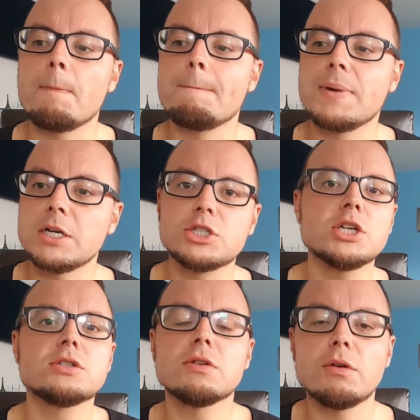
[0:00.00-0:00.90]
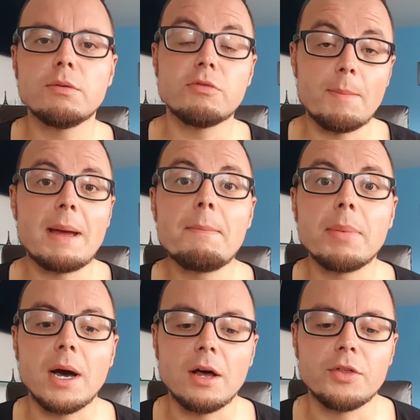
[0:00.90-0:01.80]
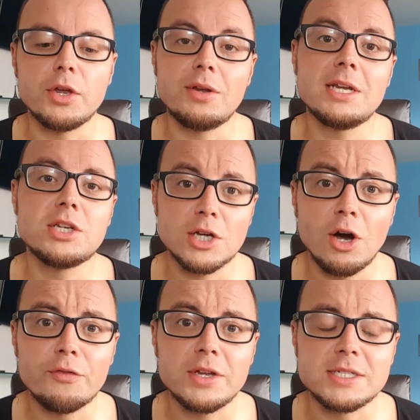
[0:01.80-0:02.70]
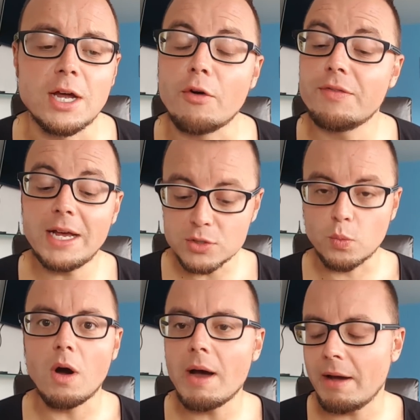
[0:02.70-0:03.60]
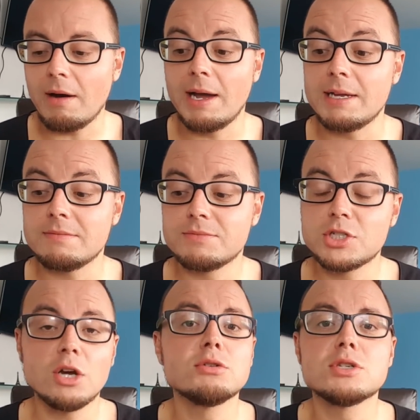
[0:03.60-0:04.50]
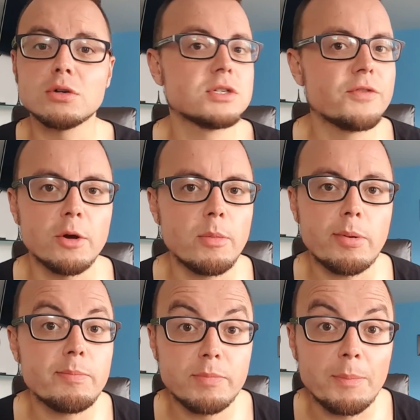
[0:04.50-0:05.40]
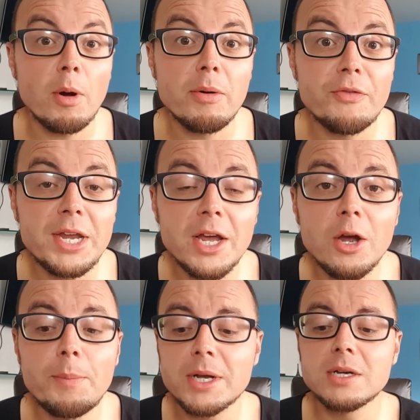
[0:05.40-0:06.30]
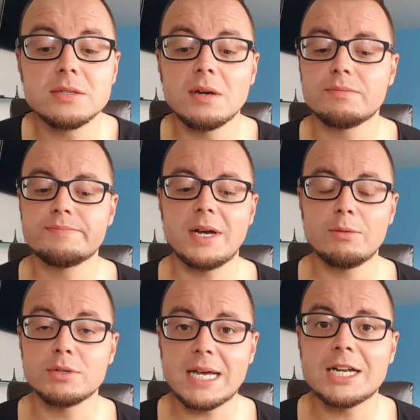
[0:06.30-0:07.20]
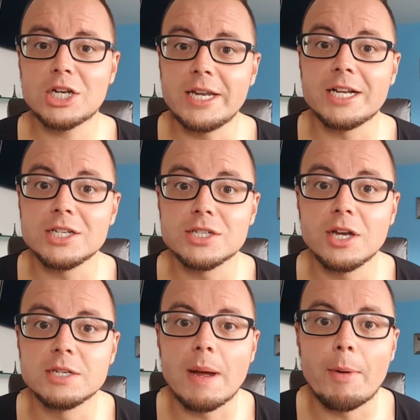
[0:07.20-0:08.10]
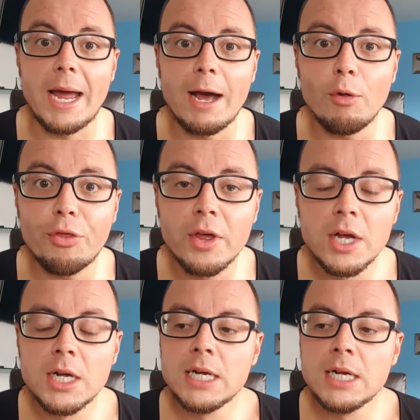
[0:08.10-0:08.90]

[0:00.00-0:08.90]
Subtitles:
But just remember that you need to look after yourself, and that's why I chose not to film a proper video, because I was actually concerned about my health.